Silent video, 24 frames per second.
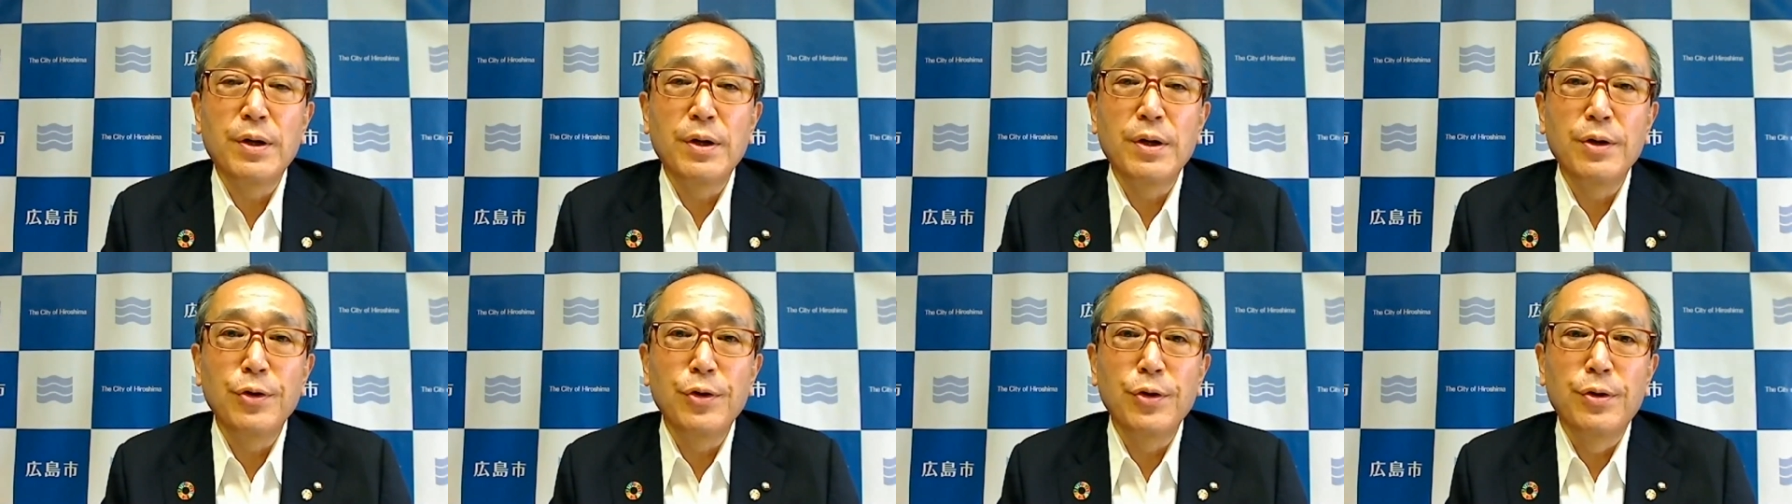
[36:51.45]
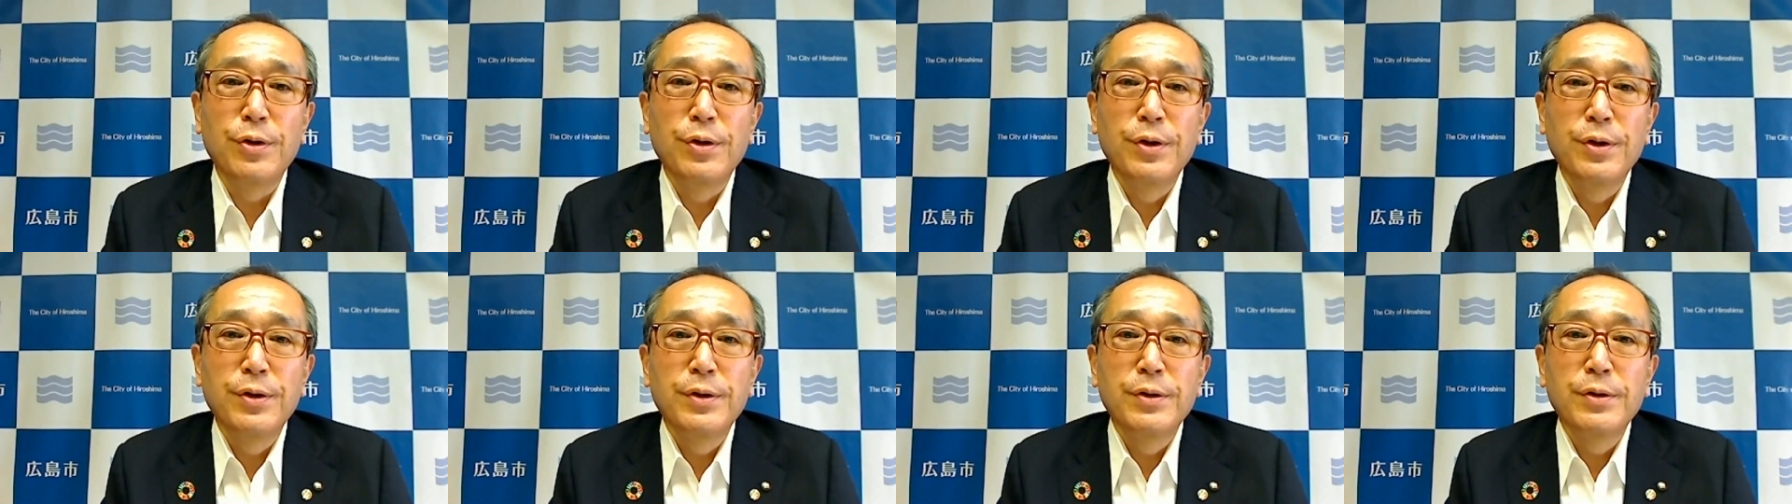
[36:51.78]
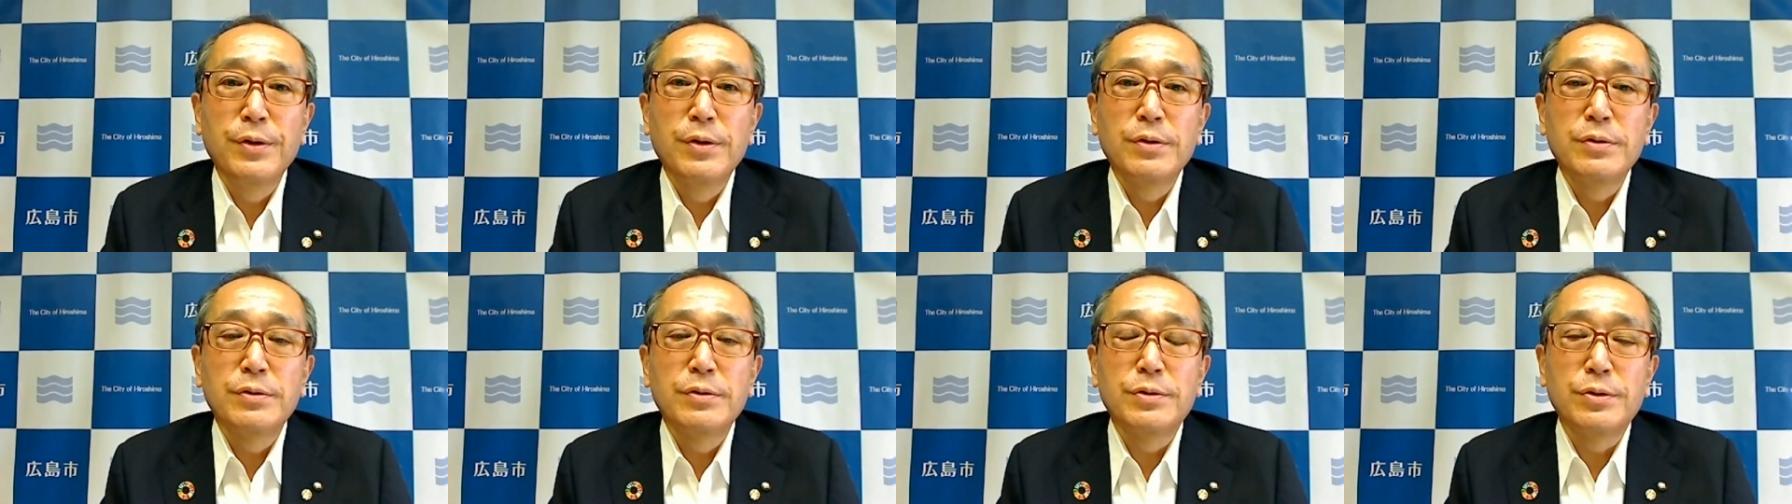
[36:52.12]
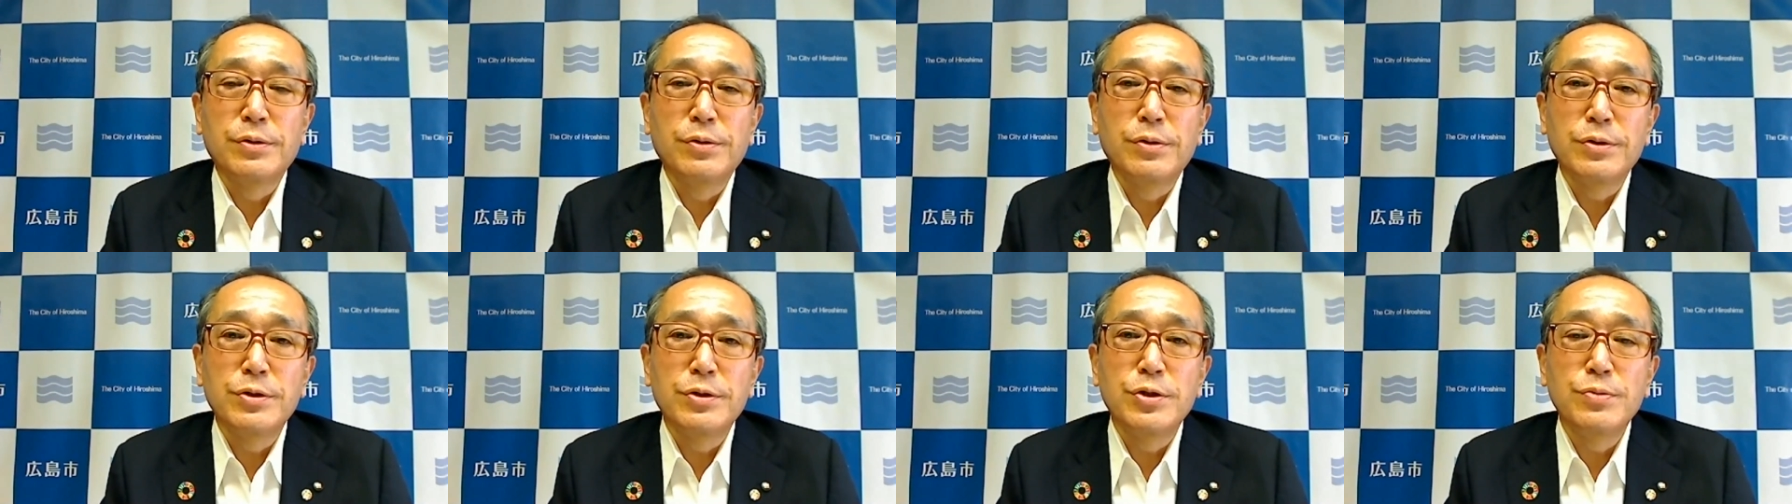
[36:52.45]
we want to think about
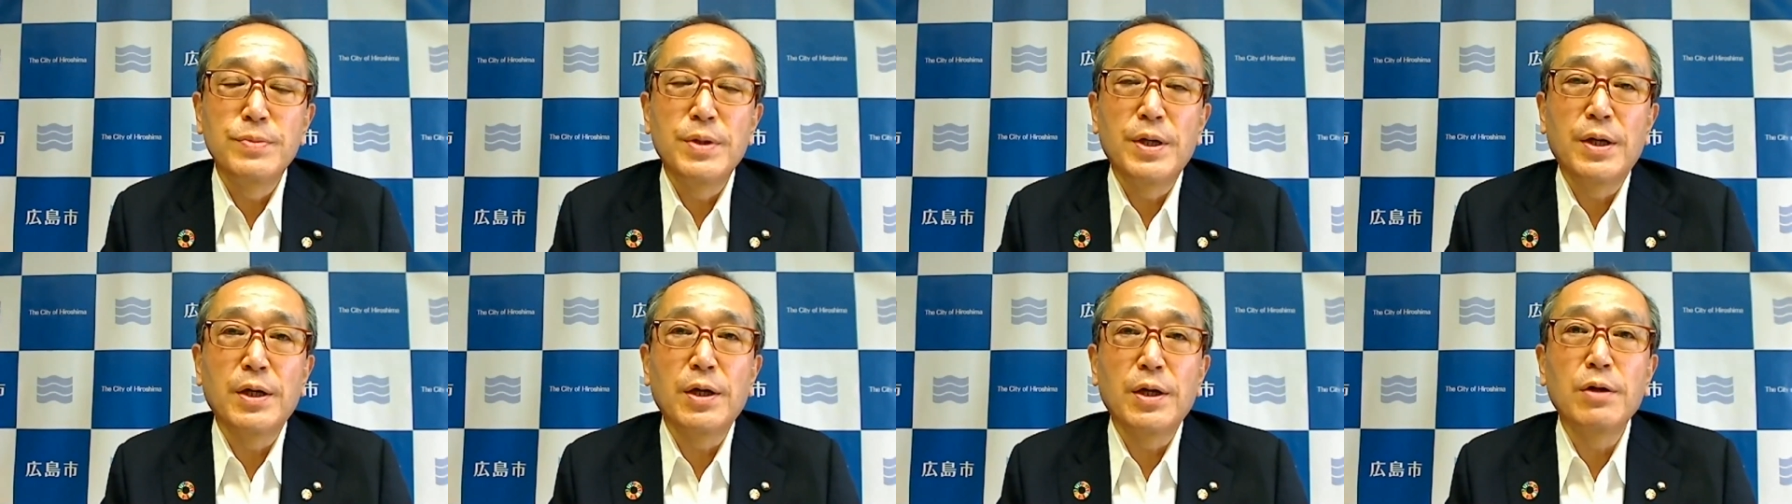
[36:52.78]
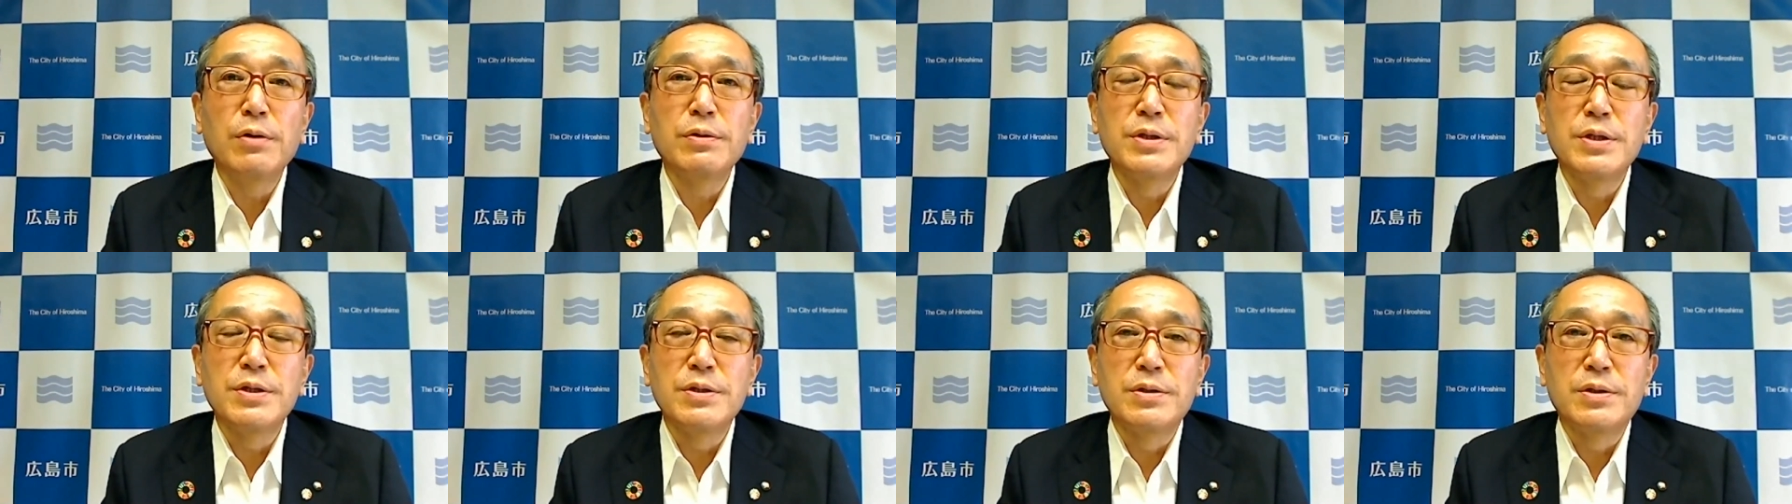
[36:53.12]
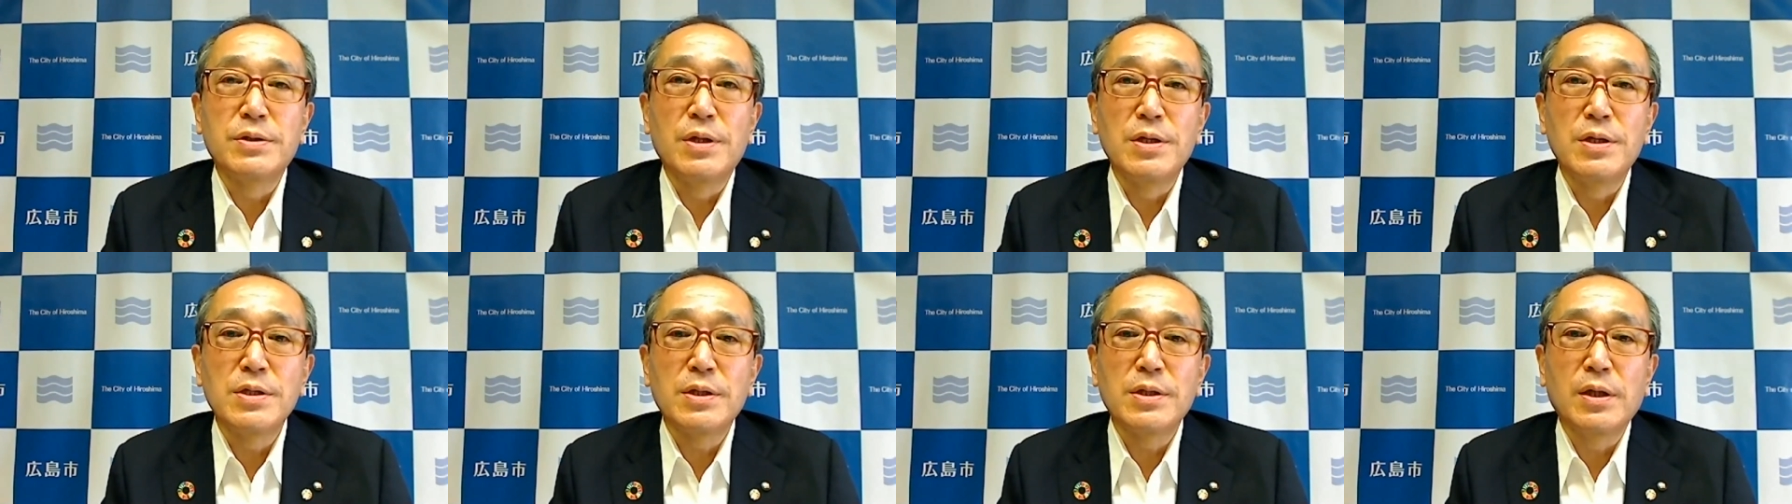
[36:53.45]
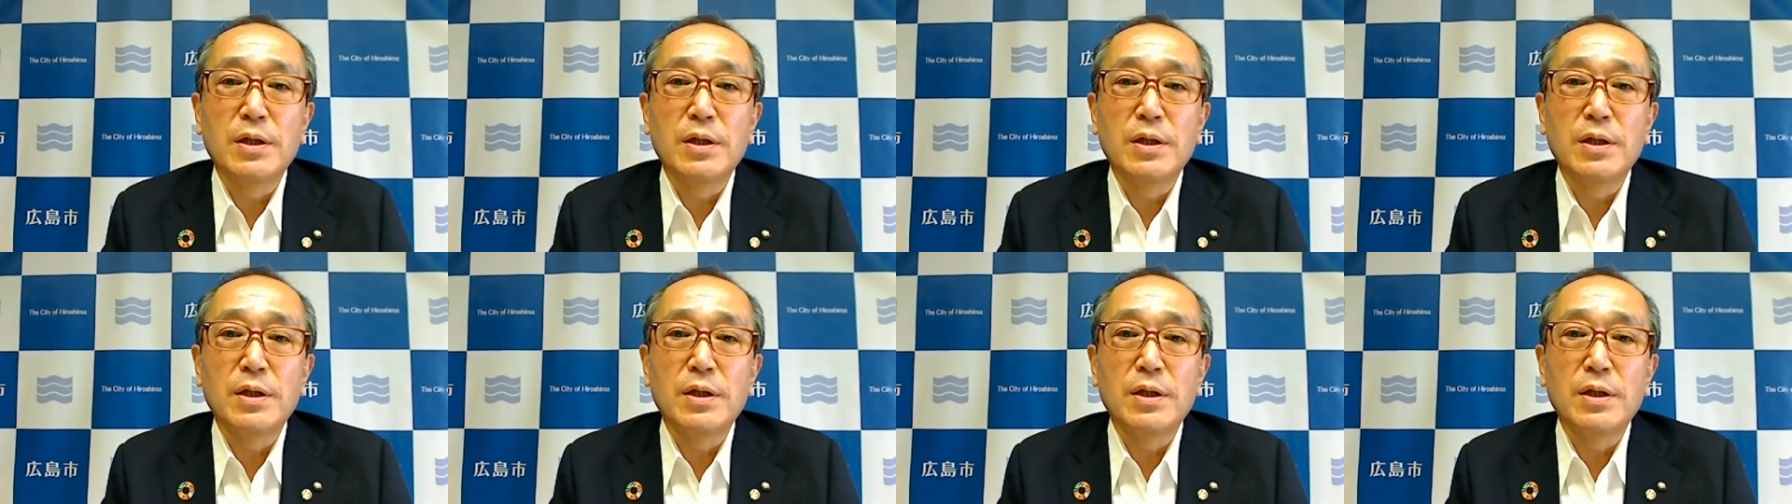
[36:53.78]
what is necessary.